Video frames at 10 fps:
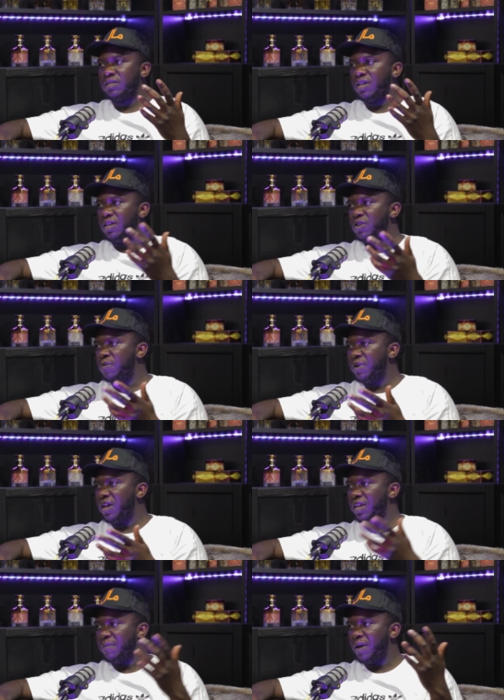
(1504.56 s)
certain
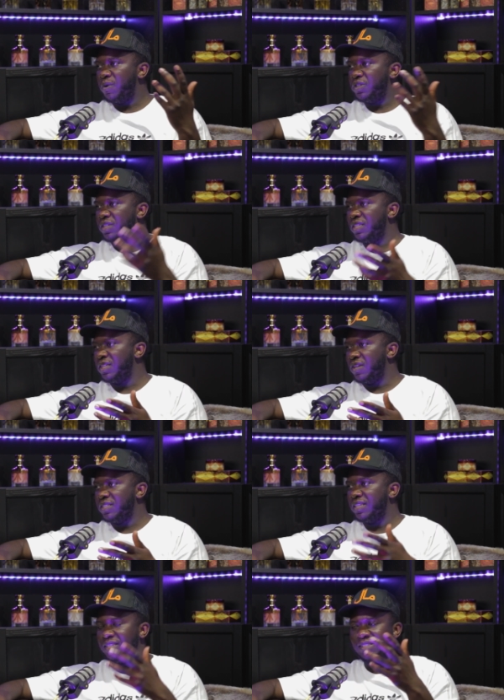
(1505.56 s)
Illuminati man watching this are gonna
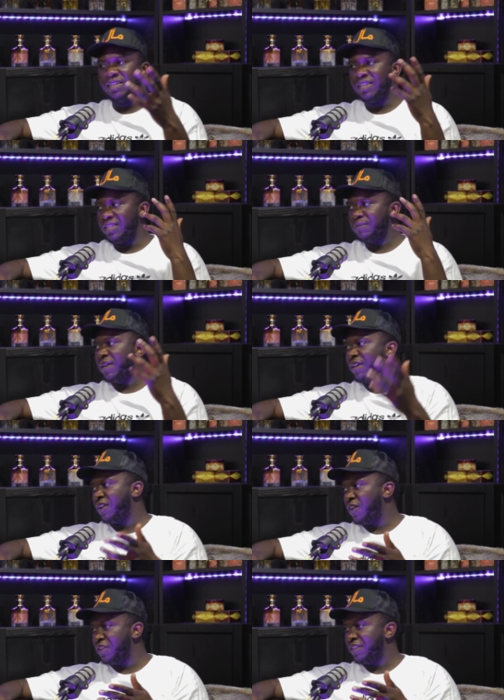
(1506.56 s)
say, see, these men are
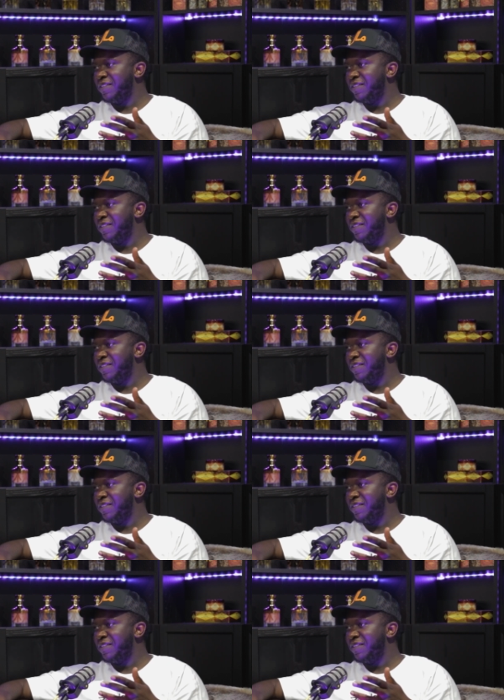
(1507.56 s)
gone.